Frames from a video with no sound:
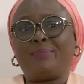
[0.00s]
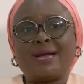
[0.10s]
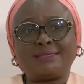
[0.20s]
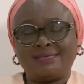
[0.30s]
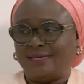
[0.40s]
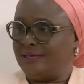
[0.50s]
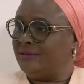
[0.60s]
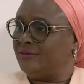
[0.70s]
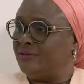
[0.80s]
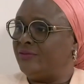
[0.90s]

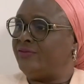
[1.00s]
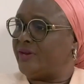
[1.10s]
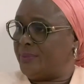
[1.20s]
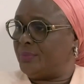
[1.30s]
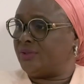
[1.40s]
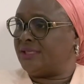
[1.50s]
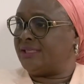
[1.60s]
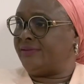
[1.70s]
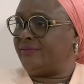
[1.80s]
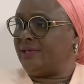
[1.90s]
impacting very
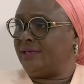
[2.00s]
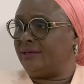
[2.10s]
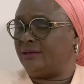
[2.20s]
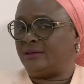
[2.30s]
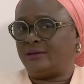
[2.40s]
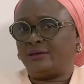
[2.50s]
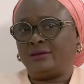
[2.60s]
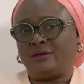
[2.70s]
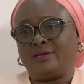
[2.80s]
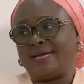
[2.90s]
positively
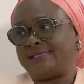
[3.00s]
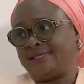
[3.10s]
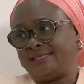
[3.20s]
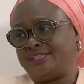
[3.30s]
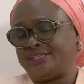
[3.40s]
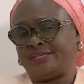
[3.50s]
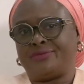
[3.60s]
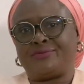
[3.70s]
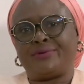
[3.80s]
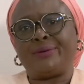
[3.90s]
on our
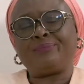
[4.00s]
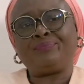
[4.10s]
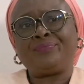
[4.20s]
citizenry.